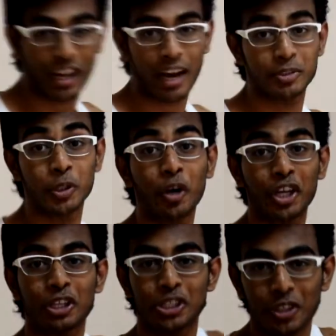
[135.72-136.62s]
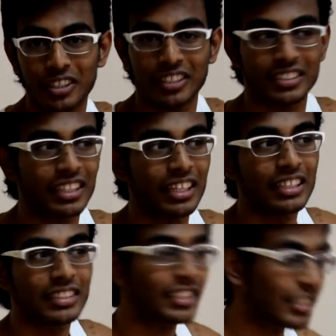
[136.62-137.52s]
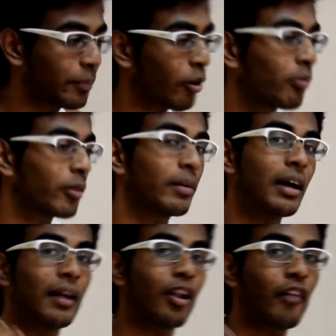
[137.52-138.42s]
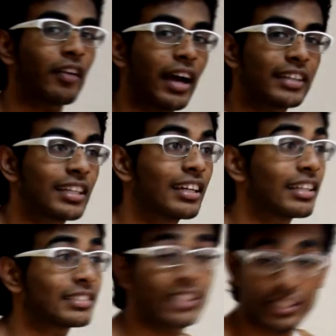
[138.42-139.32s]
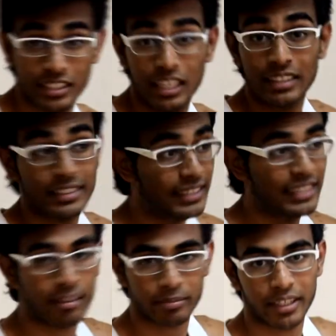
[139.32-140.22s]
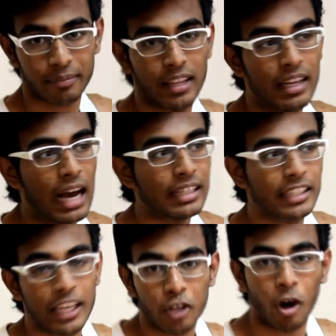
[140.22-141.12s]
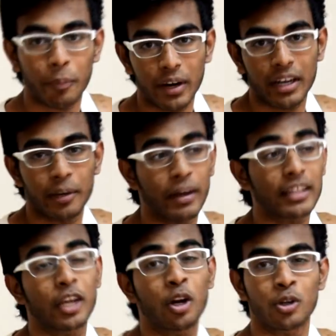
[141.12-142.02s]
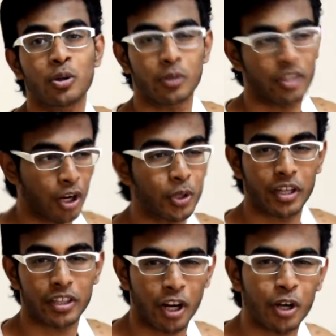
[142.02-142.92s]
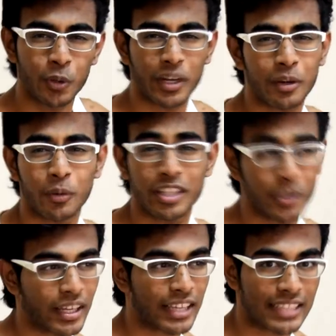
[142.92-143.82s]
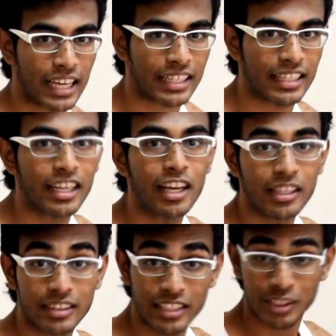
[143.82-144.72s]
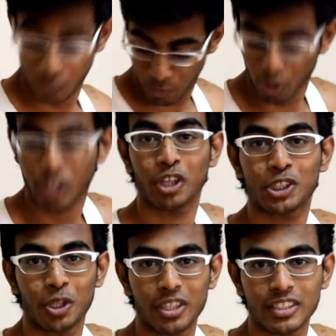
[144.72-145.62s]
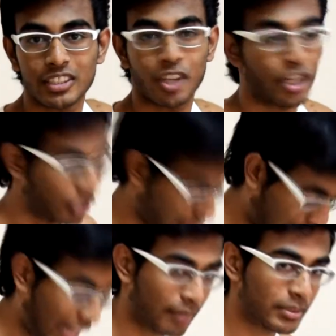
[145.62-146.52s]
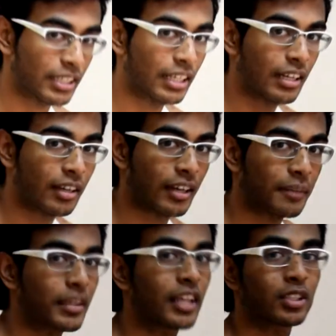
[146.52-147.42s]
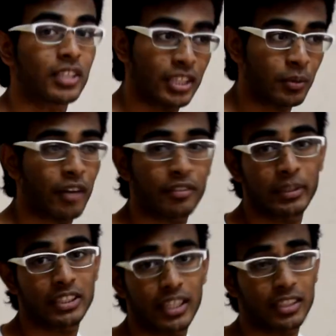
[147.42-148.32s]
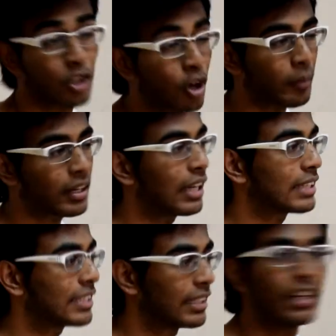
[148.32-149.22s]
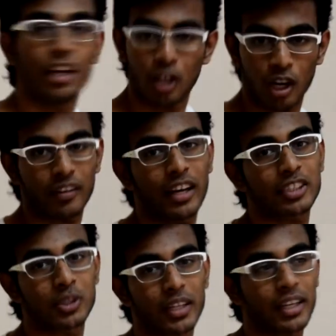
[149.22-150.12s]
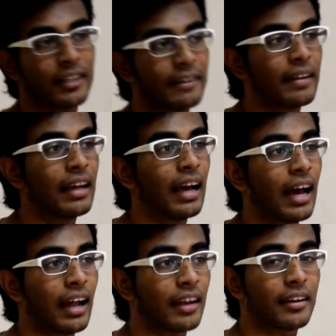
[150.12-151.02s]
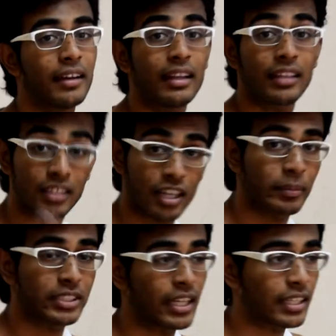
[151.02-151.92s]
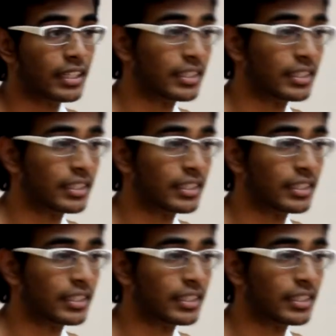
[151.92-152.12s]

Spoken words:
abs, you're working your shoulders. This is the problem. A lot of guys they see something and then they incorporate it, but they're not knowing what they're doing exactly. This is working your shoulders, not your abs. Okay? So this is one of the mistakes commonly I see a lot of guys doing it. And the third mistake